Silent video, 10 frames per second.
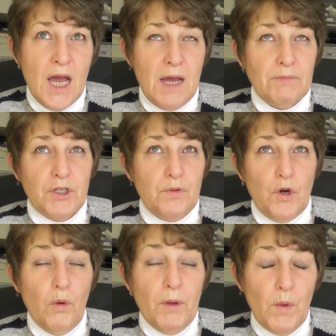I'm
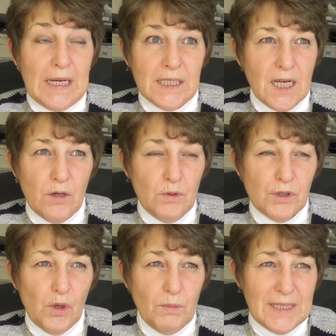doing all my
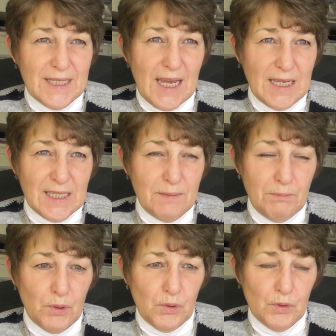windows, all my
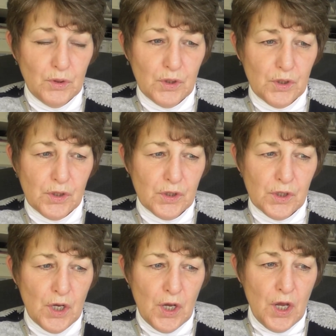skirting
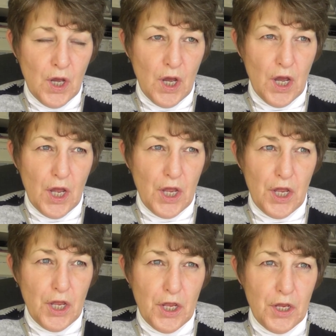boards.
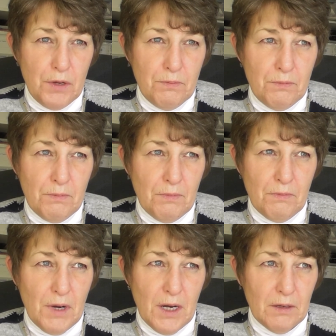I'm
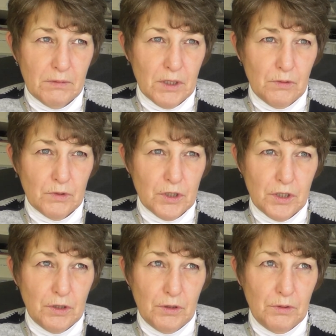going
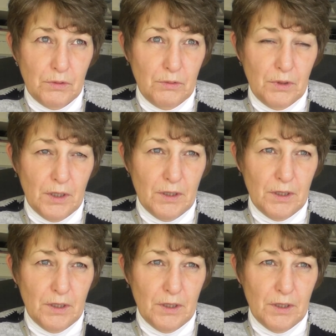to